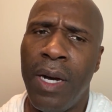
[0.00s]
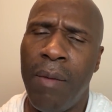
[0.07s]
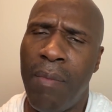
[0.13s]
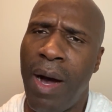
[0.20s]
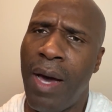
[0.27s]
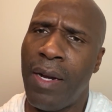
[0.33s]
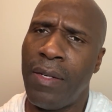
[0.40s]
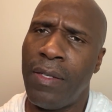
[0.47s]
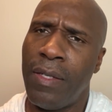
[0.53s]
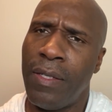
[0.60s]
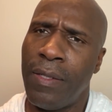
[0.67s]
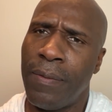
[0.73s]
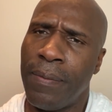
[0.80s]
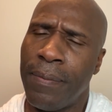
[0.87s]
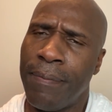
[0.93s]
a monitor.
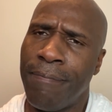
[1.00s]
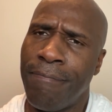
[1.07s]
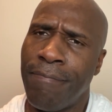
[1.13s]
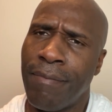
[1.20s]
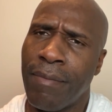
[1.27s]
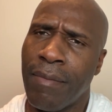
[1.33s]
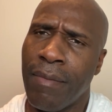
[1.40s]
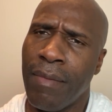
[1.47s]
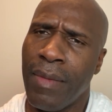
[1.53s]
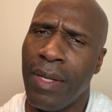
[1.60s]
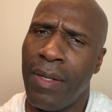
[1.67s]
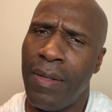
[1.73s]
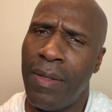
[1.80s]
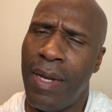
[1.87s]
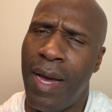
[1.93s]

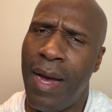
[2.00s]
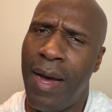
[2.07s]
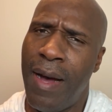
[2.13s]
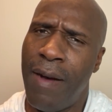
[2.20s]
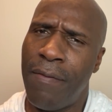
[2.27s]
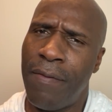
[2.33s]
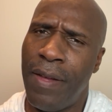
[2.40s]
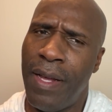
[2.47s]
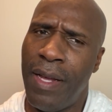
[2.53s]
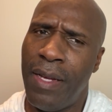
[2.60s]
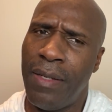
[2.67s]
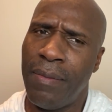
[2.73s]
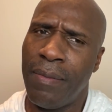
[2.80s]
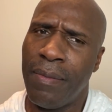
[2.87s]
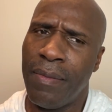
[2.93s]
Nah,
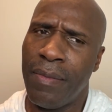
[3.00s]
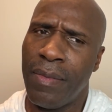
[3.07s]
fam.